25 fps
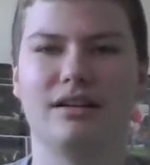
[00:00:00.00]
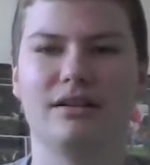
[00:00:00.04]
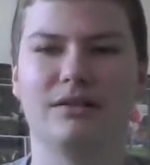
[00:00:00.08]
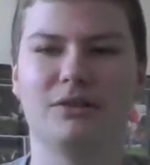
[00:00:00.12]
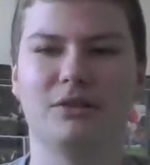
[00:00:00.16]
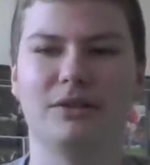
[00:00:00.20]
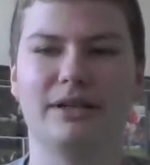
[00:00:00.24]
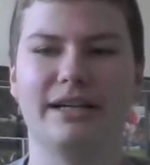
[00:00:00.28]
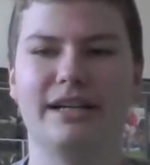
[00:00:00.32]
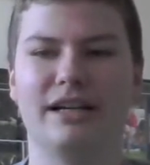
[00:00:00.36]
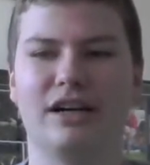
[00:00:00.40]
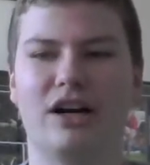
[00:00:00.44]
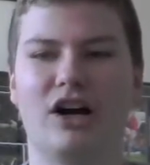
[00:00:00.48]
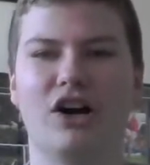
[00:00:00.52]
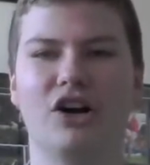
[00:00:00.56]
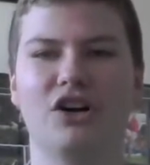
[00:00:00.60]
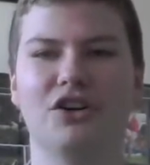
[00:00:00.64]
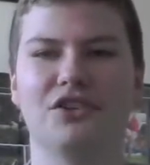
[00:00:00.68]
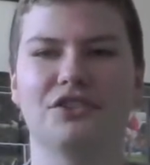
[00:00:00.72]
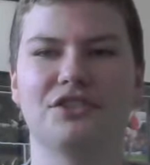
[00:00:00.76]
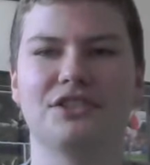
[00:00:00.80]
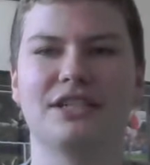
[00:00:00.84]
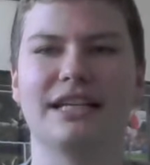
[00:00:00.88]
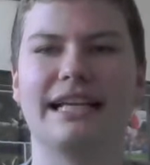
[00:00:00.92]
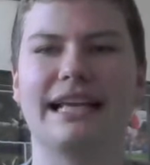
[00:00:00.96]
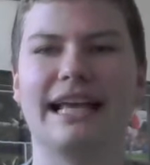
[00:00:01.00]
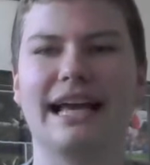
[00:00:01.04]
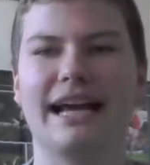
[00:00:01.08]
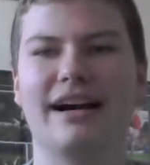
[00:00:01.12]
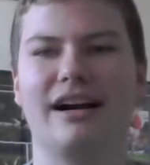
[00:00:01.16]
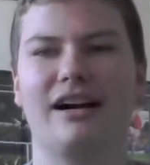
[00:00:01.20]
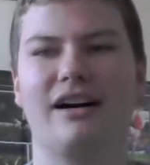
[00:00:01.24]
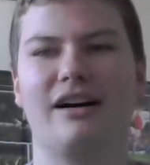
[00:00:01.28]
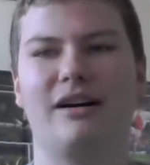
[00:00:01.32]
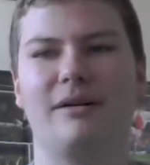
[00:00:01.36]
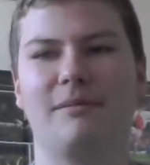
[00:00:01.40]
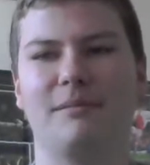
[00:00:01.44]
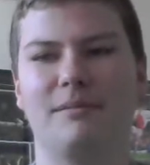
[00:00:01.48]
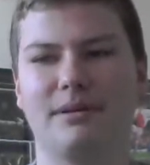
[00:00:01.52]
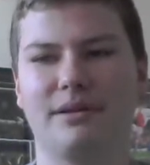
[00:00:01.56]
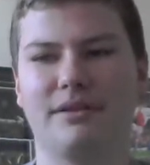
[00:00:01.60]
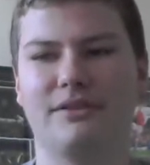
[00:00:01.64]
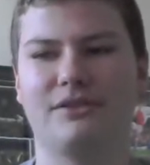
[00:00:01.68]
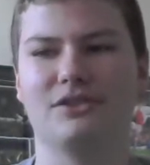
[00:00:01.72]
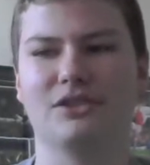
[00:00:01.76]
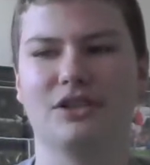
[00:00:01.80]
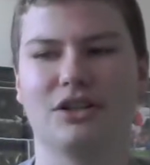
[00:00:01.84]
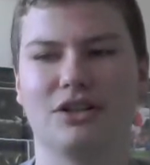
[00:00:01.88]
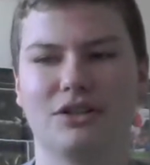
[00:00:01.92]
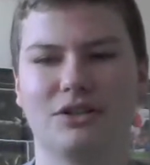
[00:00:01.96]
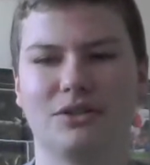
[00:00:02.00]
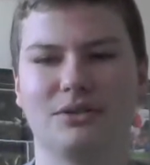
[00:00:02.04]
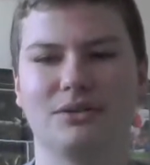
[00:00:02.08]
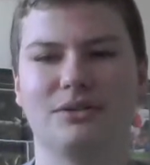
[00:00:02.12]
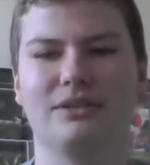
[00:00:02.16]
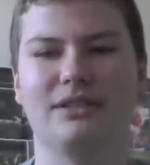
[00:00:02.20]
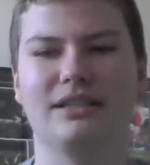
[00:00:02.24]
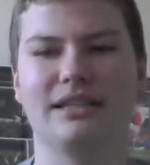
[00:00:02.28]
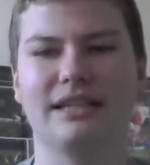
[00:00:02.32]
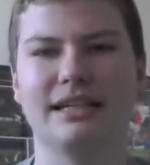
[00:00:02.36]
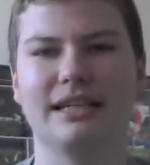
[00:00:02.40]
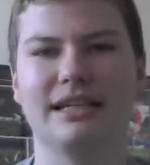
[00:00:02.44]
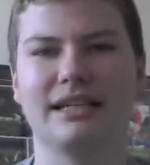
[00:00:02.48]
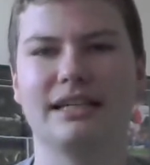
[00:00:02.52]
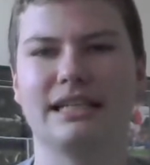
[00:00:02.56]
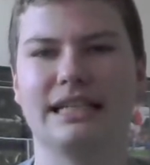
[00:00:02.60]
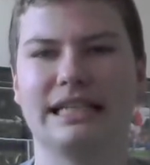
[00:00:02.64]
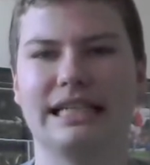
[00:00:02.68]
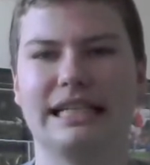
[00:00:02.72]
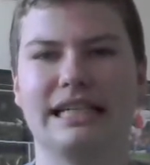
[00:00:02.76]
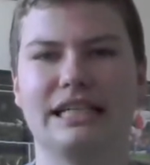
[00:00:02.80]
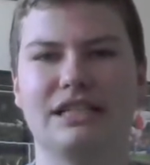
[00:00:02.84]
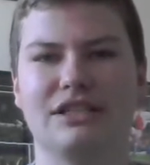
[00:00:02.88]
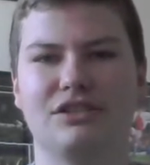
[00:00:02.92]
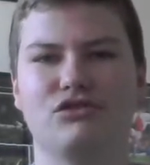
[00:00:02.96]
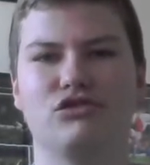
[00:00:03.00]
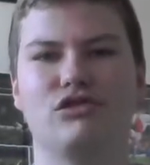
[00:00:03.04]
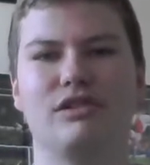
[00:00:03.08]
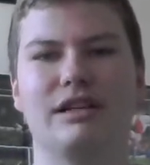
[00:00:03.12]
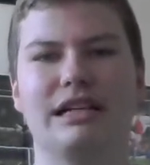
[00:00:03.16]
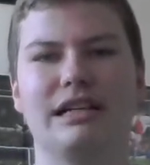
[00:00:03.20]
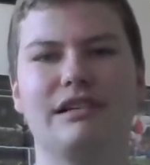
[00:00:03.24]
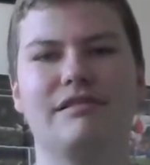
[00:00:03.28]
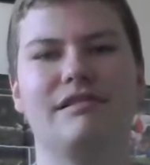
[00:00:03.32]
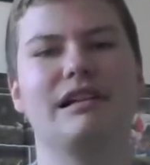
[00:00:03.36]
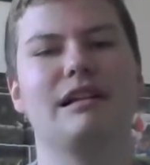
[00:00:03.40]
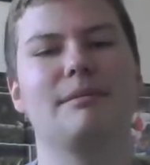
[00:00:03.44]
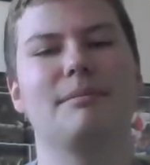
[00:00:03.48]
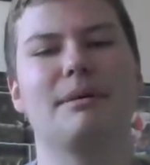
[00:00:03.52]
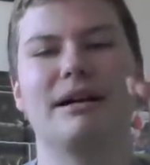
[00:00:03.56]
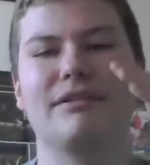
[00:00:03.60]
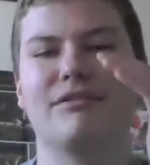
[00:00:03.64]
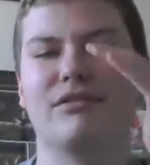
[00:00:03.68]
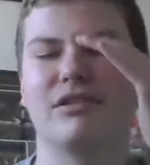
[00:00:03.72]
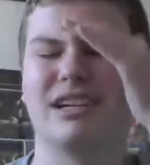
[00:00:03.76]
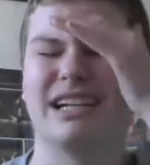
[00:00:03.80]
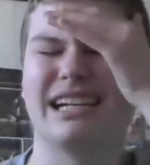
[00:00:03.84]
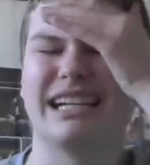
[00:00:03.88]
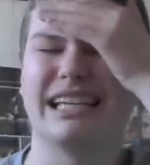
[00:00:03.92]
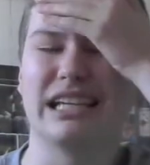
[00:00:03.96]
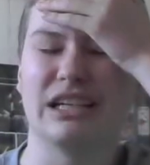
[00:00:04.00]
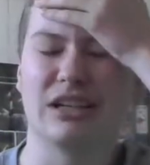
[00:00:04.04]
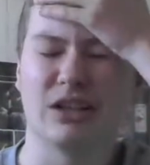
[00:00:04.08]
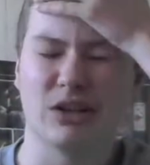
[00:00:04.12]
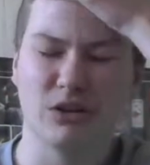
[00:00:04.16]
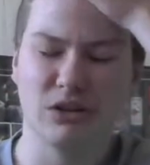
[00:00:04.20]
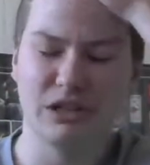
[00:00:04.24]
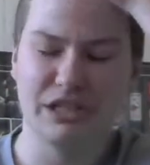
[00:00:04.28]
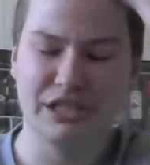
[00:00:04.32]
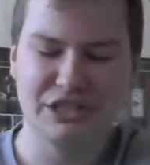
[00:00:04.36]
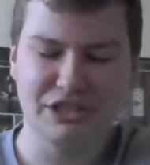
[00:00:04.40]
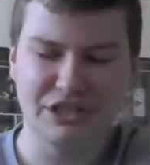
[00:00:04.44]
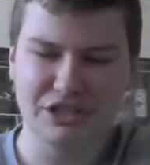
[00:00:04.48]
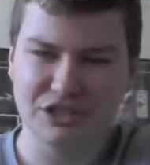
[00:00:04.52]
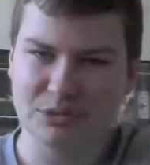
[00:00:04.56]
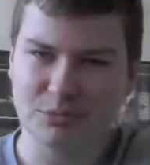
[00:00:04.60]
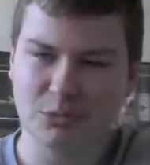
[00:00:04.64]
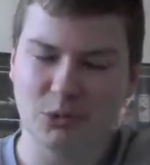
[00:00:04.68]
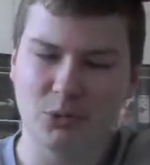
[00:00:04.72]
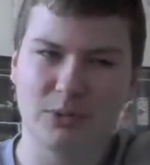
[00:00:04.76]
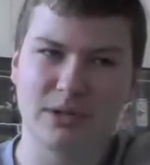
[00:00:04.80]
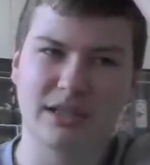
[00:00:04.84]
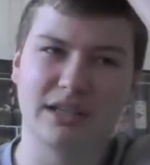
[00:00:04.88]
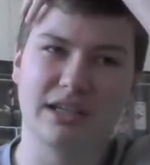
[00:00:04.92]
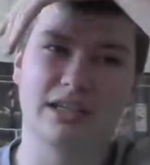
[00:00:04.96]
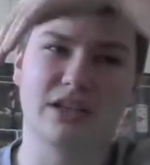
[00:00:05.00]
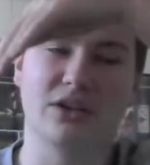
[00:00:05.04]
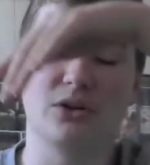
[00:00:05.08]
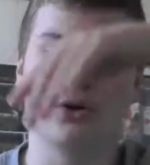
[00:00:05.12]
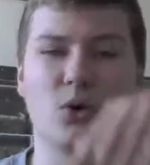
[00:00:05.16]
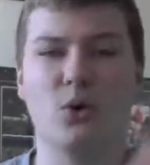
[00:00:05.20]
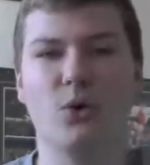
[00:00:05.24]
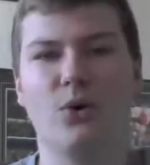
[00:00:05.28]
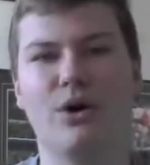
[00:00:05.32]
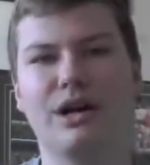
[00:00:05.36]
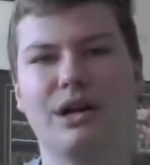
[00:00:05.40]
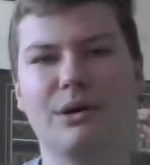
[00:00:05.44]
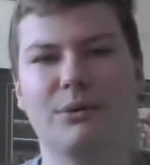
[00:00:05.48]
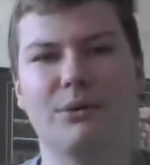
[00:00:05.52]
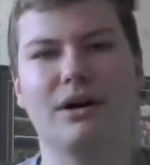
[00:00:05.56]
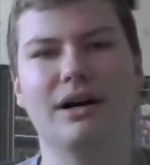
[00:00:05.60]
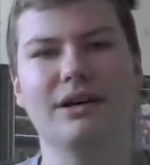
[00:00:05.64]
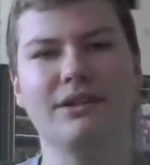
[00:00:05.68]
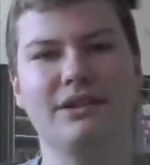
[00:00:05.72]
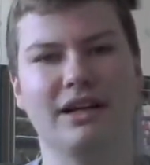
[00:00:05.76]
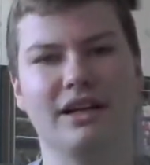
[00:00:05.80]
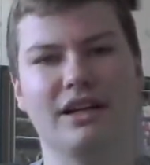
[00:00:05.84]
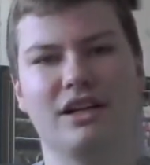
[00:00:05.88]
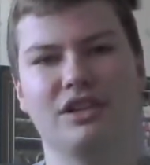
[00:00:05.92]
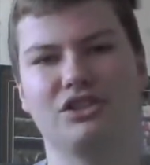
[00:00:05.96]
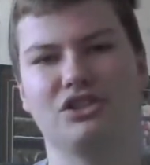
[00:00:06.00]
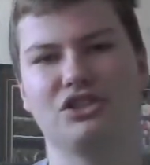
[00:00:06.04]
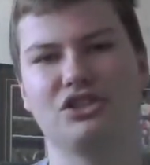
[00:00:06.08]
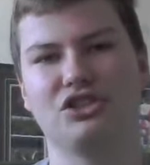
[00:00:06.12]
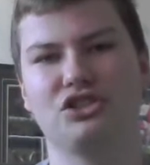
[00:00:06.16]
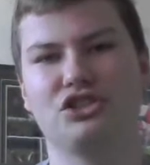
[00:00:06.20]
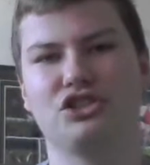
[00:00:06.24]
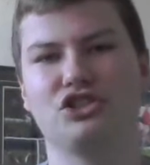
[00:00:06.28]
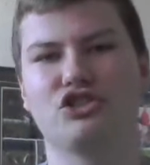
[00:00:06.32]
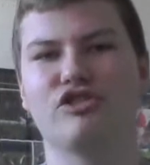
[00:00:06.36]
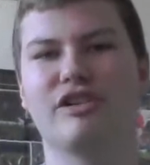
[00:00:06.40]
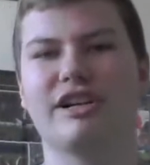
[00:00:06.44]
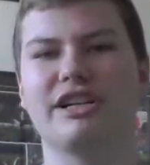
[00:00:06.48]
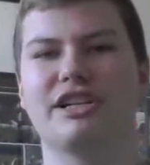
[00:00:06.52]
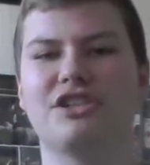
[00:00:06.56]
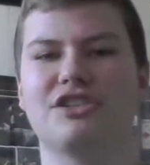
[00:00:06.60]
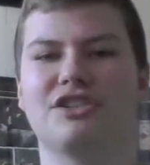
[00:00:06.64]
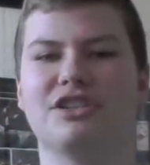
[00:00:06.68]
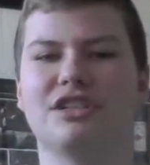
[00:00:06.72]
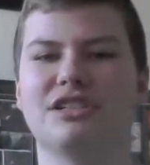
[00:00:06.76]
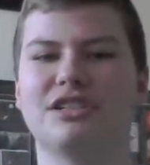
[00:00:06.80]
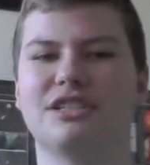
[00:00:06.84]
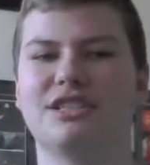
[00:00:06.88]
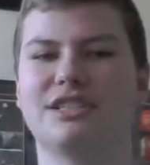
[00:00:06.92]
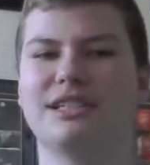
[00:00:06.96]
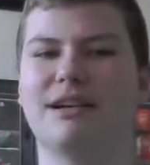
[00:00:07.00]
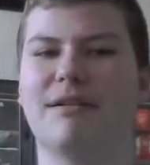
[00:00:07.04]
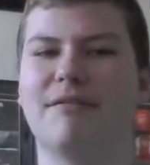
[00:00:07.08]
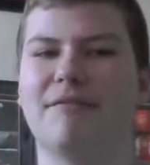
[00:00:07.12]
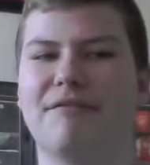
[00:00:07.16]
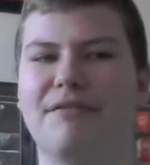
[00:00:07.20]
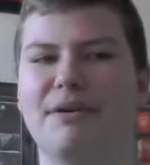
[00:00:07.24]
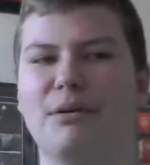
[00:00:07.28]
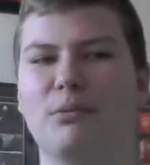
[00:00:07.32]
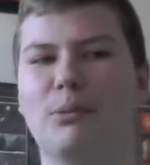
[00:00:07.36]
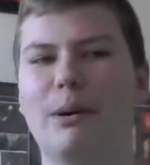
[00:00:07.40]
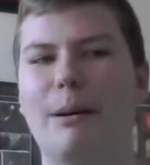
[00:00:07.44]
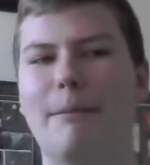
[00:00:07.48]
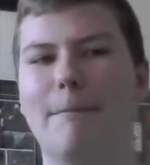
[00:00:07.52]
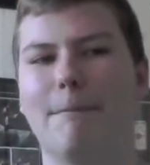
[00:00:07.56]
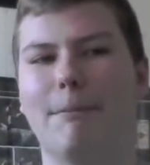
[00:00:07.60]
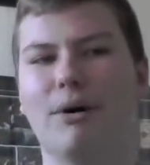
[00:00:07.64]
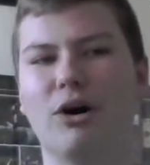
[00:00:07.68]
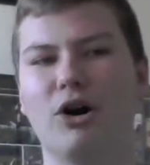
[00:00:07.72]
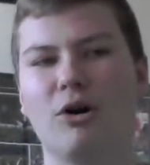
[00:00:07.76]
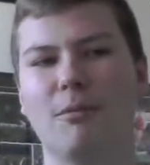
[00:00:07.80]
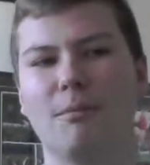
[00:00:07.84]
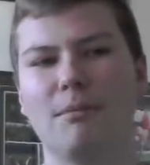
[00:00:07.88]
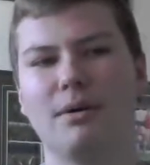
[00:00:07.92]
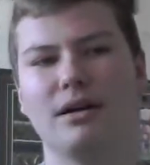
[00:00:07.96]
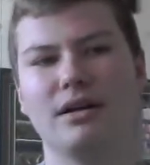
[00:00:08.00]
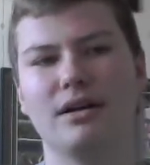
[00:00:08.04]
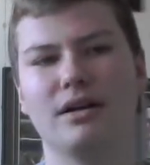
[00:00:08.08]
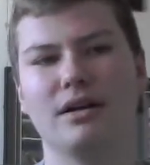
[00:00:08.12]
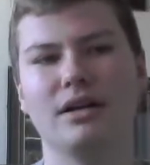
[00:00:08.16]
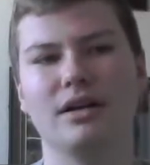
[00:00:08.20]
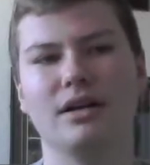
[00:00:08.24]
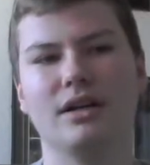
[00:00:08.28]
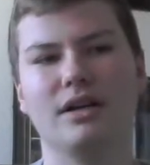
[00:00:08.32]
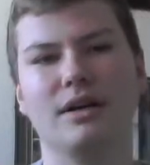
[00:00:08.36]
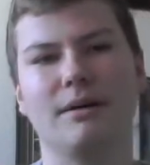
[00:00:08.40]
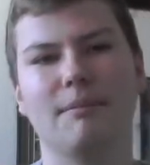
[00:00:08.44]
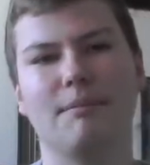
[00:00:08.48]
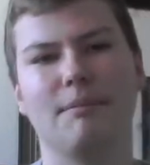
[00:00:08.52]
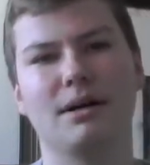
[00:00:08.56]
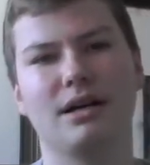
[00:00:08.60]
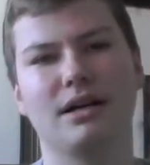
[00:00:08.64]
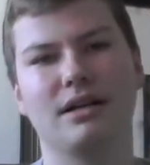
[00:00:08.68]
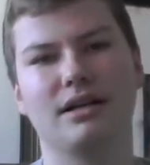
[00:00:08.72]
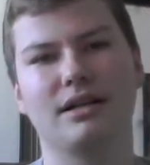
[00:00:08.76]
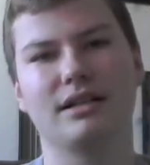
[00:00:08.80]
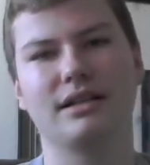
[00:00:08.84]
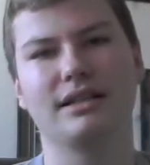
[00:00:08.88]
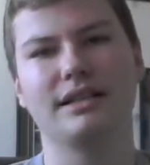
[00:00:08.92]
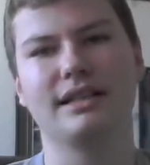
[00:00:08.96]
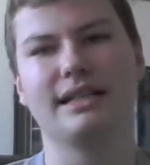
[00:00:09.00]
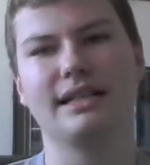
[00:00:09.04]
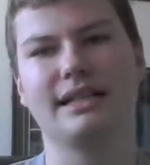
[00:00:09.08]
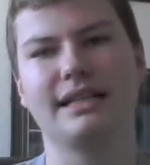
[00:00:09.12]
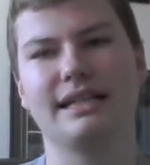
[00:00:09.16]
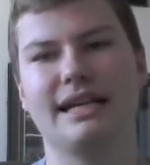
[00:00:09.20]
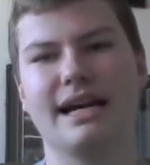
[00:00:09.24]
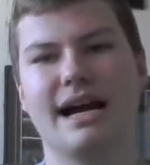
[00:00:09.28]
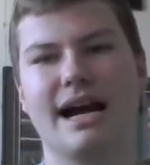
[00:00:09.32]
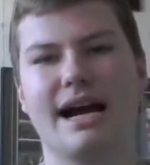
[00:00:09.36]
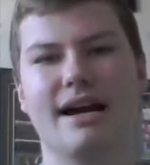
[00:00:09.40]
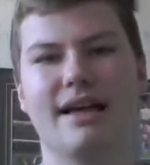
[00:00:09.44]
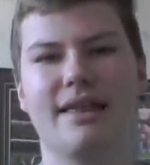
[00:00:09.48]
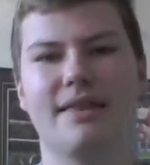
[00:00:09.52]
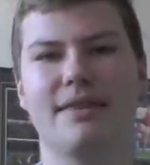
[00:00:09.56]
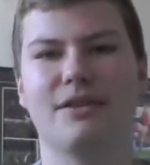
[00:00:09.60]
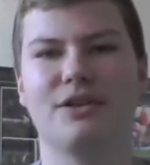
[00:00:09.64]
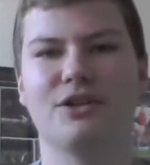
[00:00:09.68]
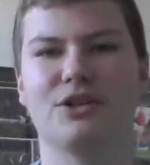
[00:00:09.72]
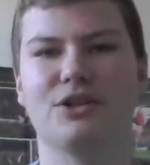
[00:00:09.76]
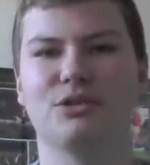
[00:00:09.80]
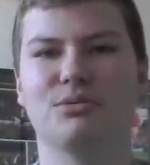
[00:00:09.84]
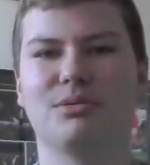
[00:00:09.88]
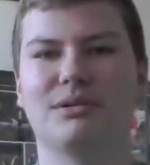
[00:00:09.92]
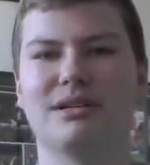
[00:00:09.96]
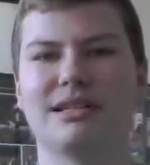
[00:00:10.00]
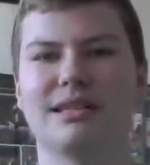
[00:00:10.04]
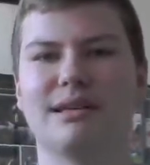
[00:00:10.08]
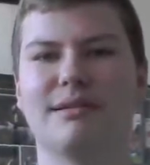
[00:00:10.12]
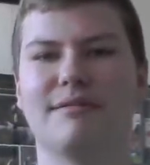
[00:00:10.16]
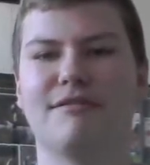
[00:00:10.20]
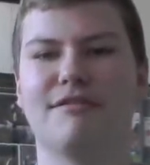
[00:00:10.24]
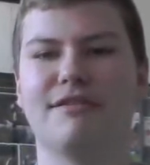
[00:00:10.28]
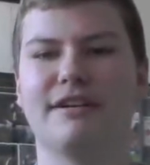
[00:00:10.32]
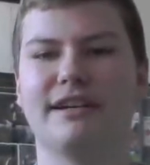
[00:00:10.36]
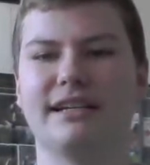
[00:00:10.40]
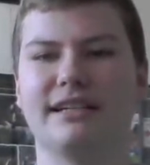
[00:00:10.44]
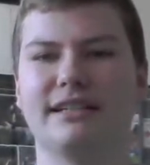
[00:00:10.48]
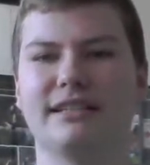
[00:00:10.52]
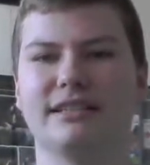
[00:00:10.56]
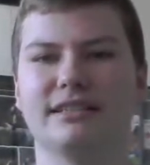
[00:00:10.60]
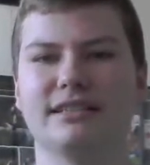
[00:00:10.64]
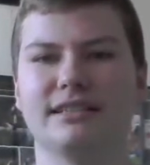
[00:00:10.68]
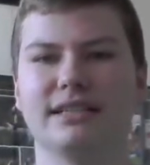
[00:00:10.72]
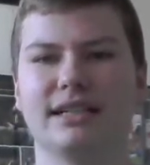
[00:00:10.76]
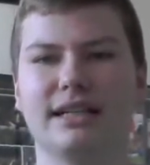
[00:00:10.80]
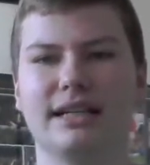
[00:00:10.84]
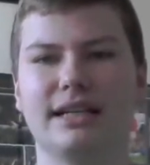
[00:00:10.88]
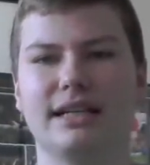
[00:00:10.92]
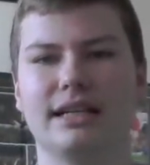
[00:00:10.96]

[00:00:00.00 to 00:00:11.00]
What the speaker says: or it hurts to get up. So yeah, it's really, really painful. I done it in college this morning. I don't quite know what I've done. I just stretched and something went pop, but yeah, just one of them things.